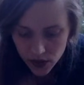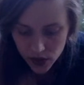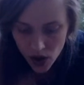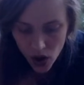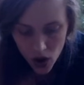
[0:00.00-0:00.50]

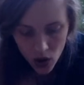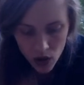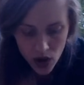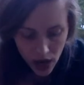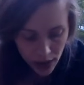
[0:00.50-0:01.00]
So
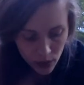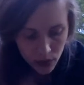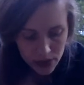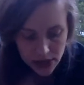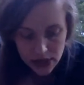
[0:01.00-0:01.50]
I will
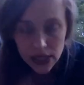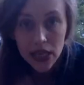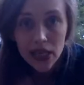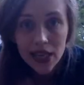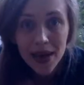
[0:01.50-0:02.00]
miss
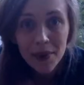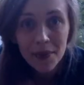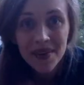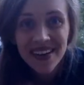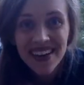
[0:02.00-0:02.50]
seeing them,
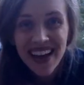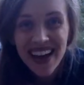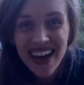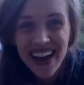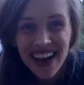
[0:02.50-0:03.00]

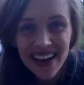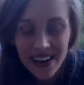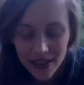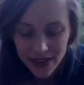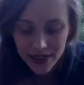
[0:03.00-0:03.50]

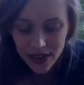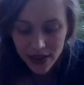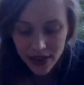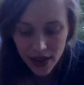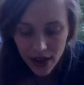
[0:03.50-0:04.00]

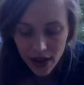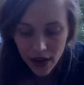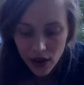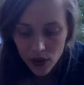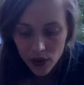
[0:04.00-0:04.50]
kind of
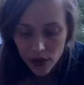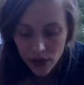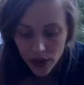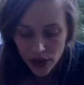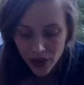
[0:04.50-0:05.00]
how
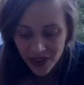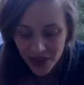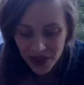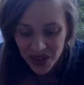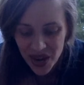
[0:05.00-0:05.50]
the
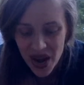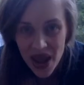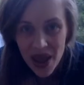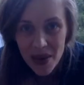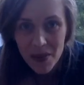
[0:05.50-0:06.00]

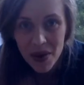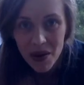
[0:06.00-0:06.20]
name